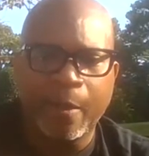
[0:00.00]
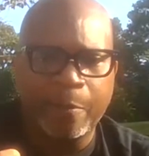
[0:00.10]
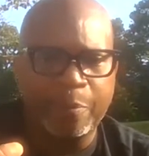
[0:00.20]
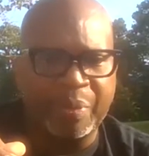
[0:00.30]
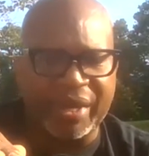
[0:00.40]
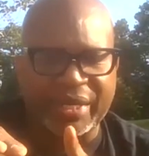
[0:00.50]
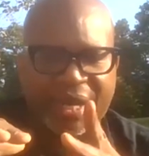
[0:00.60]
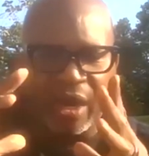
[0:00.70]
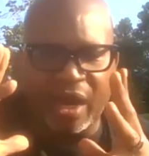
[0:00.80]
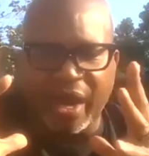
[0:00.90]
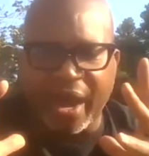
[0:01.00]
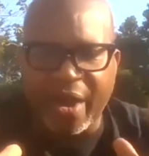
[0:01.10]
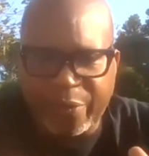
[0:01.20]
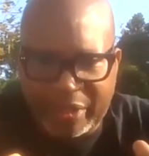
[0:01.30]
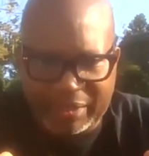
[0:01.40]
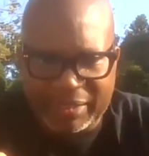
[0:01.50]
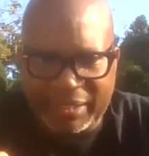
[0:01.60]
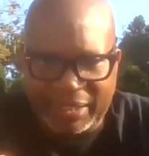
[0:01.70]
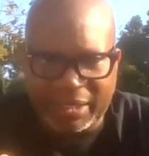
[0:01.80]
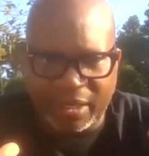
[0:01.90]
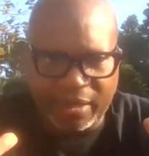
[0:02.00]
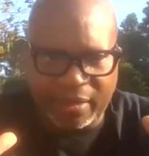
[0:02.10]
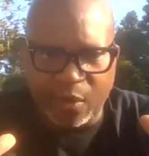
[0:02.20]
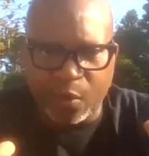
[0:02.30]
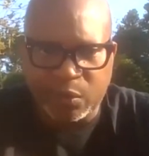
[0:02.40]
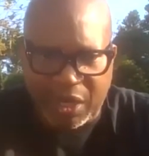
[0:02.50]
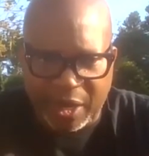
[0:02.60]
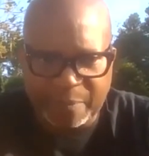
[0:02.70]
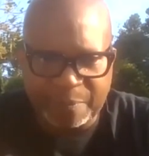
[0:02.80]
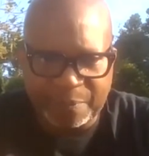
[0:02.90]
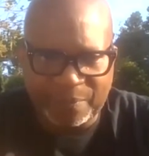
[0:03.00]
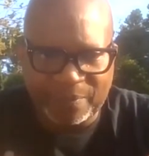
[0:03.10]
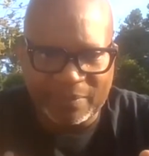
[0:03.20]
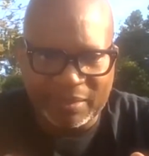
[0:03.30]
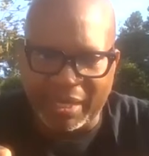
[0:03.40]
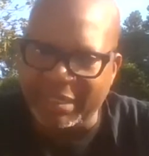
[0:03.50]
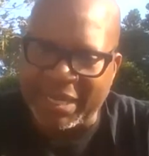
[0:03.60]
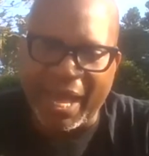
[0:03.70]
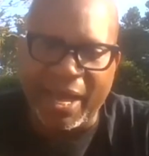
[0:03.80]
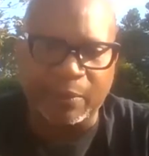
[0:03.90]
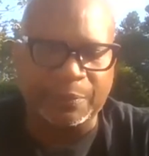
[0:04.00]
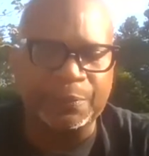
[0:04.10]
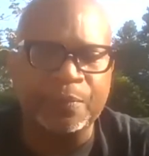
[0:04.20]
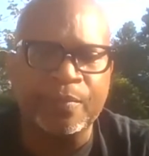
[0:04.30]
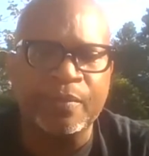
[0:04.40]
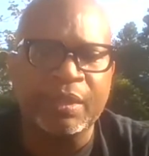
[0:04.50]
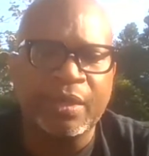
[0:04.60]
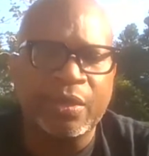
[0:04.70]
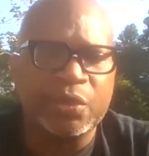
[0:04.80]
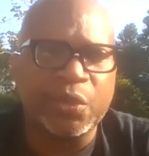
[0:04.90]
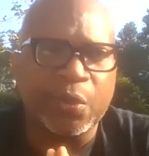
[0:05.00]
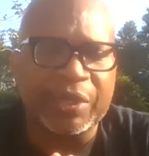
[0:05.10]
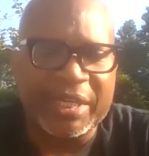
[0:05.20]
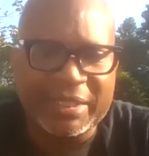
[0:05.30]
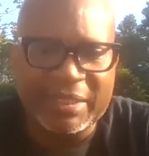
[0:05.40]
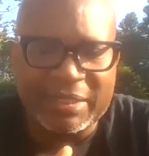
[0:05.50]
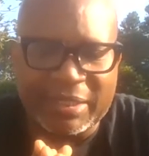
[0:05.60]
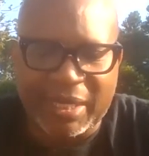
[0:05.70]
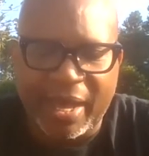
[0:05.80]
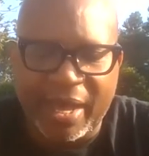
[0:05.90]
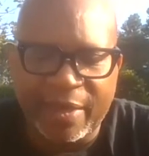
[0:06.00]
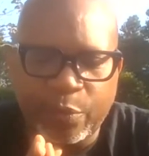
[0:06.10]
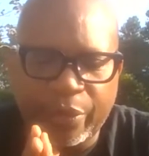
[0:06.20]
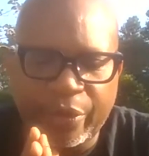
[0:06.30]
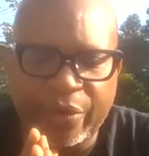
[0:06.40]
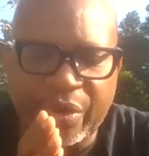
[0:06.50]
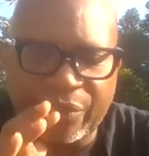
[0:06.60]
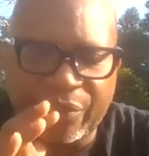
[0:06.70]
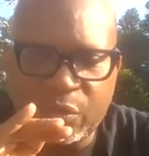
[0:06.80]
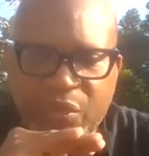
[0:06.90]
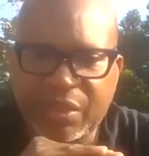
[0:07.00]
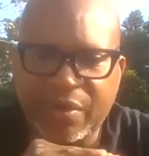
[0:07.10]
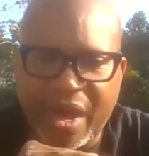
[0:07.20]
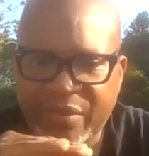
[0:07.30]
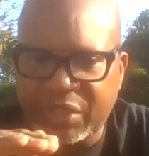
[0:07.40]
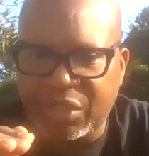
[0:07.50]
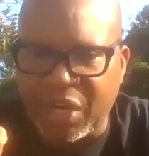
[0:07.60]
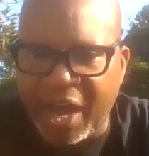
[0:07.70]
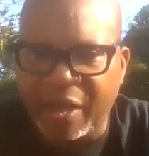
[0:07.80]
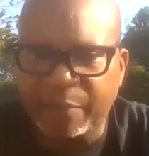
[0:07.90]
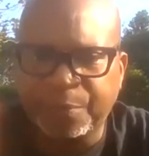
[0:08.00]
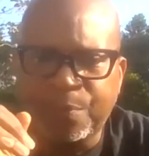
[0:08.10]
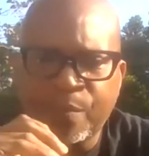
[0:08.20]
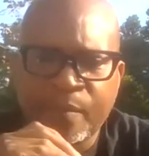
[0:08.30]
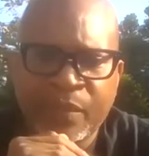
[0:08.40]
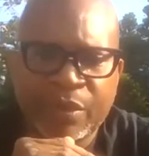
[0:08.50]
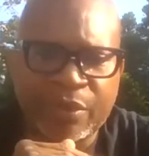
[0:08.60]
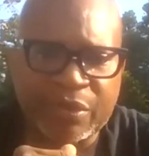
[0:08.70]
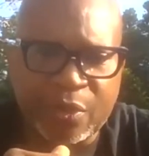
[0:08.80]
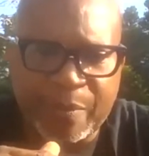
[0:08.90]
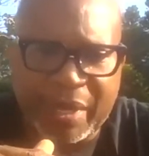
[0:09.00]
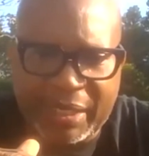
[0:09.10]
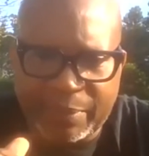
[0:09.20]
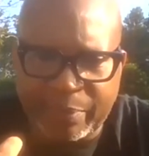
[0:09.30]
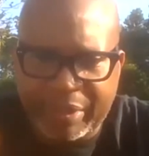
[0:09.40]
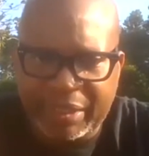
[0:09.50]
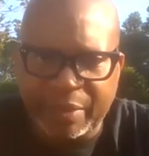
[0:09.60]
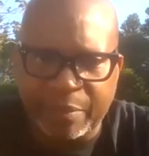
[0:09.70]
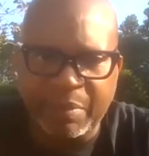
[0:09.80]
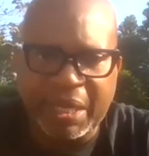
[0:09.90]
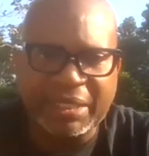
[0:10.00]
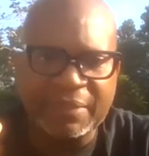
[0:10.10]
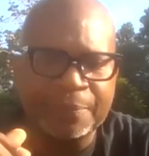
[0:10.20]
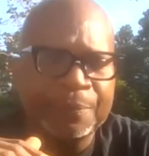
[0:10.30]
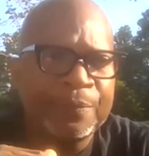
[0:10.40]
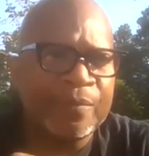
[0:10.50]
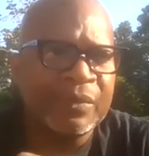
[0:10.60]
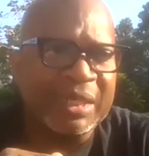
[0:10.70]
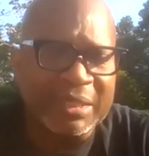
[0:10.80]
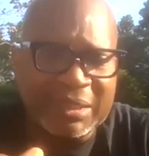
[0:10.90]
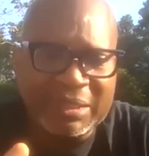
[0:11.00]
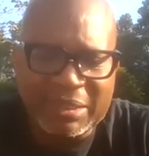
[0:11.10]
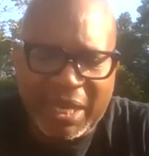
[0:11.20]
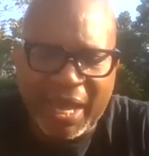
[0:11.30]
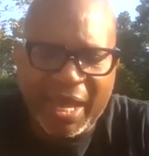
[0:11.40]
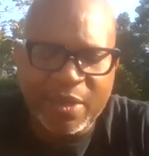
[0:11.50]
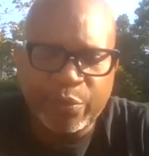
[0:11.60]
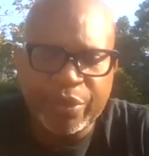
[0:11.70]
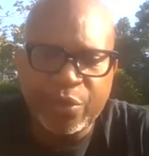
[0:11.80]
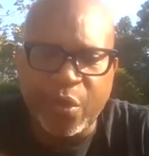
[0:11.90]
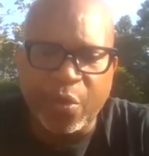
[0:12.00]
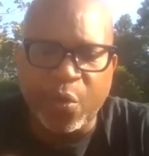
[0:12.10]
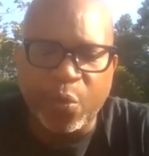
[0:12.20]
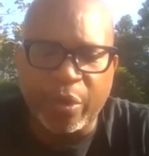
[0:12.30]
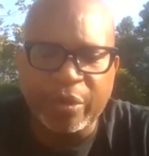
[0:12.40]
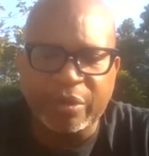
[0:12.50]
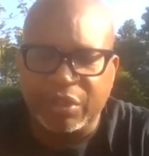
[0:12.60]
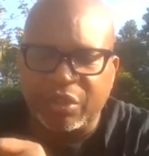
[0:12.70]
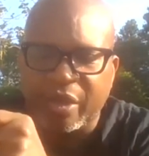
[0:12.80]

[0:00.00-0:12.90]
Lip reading: But everything goes up and down. So this is a time where if you still have a job, you're still making pretty good money. This is a time where you go to work to start